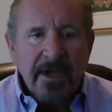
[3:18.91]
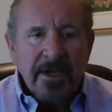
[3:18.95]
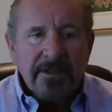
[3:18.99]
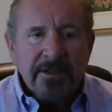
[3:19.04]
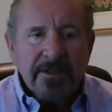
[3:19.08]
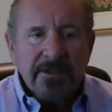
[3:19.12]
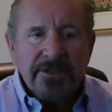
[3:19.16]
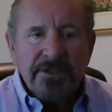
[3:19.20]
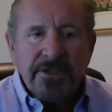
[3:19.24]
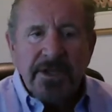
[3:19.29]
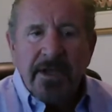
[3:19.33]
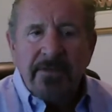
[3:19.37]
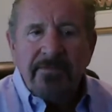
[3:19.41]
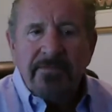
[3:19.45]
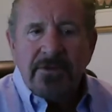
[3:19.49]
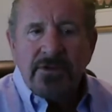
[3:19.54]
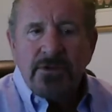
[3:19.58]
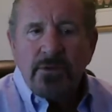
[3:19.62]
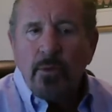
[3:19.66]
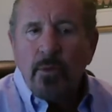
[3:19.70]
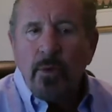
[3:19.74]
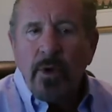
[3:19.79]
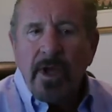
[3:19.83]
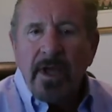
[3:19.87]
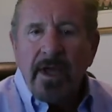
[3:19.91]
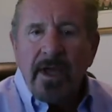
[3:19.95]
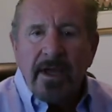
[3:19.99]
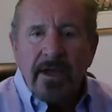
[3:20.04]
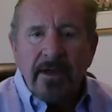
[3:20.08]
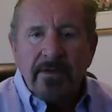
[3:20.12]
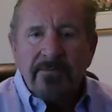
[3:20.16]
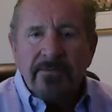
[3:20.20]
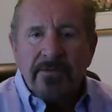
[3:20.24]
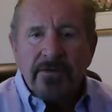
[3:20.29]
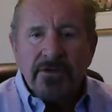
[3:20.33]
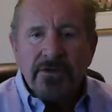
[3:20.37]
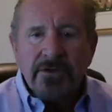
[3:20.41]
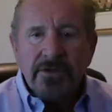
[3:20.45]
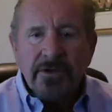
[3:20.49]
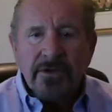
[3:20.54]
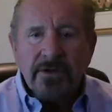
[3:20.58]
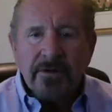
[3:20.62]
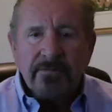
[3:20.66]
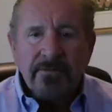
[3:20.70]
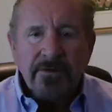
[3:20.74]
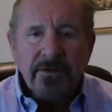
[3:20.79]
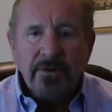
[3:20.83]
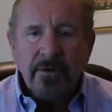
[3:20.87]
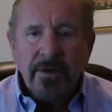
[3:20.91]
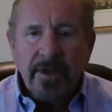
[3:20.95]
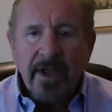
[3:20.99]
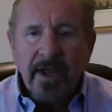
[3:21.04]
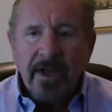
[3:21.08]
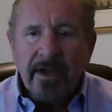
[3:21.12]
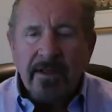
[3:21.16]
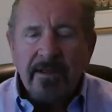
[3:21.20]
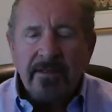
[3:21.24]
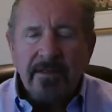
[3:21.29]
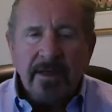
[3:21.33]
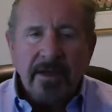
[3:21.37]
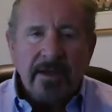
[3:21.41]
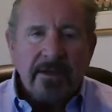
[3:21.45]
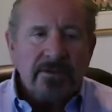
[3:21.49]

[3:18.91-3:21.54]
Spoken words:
safest way for sure of doing anything.